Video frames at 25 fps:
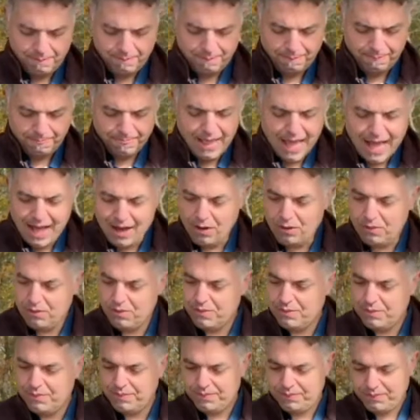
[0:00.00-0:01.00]
Now,
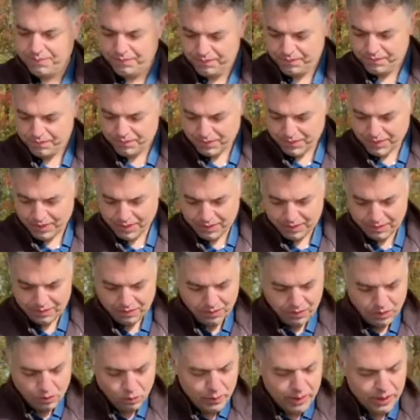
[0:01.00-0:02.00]

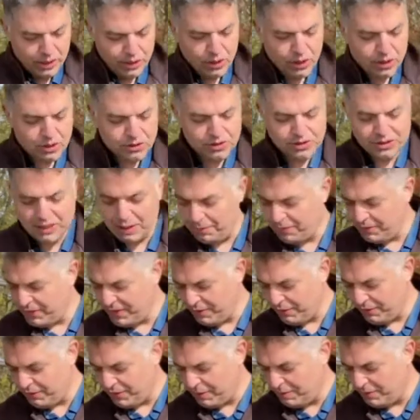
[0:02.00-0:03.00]
we learn
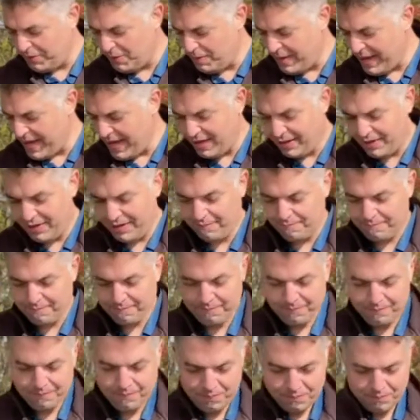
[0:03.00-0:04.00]
something from the man,
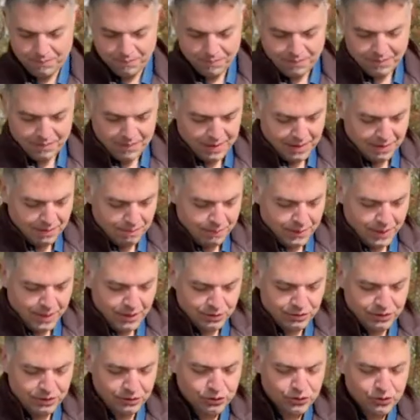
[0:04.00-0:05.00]

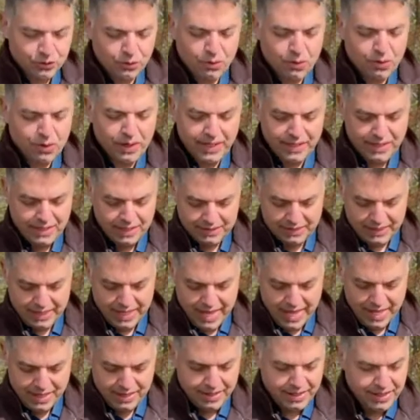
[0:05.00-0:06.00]
because the story doesn't
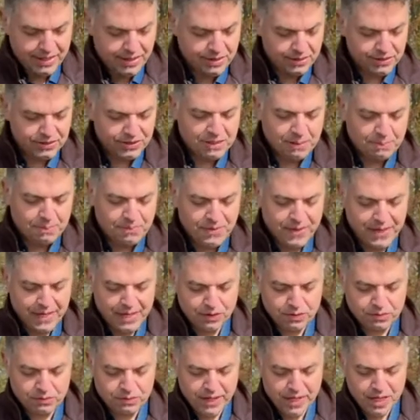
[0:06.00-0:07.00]
end here. Something
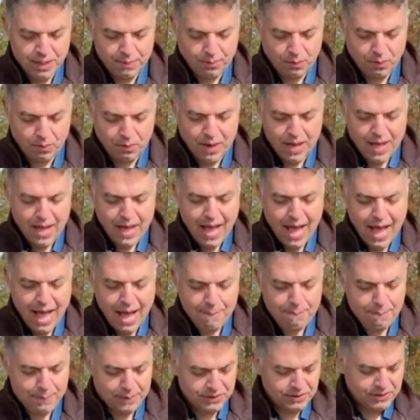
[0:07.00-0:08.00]
incredible
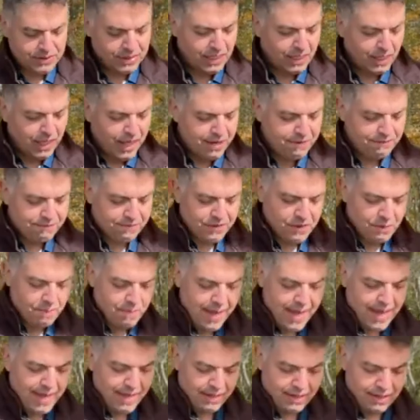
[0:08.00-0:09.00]
happens in the life of the
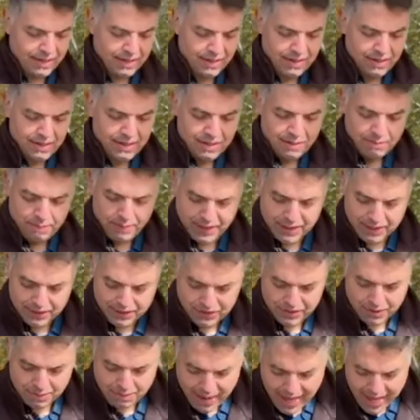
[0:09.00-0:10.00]
man, because
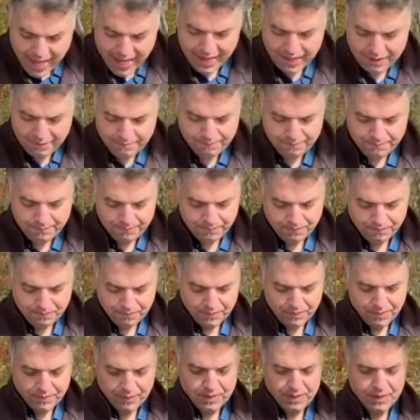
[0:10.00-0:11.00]
the man,
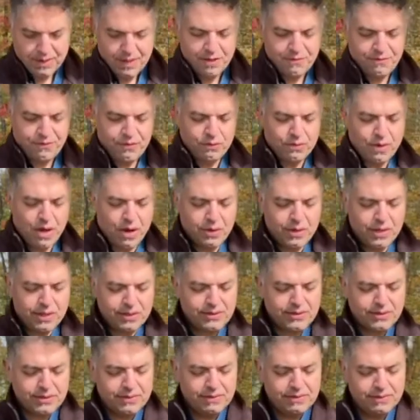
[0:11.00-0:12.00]
if you
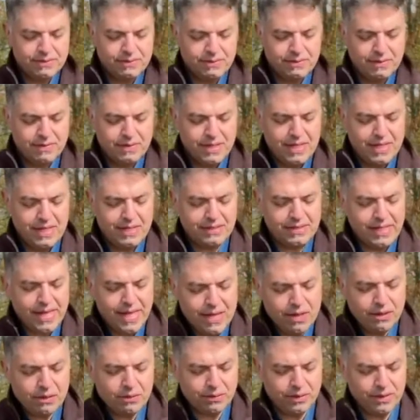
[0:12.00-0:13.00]
notice, is
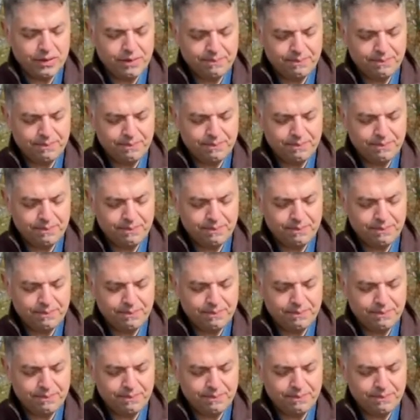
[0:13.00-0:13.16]
healed.